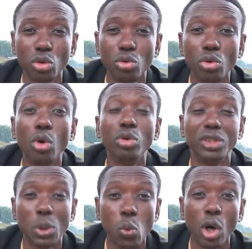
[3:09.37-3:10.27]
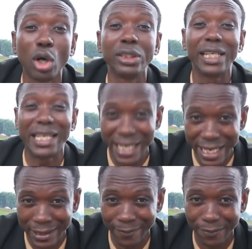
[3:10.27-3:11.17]
rule the world
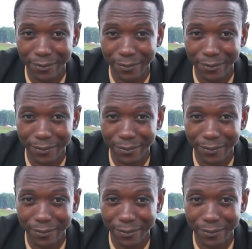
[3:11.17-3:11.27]
again.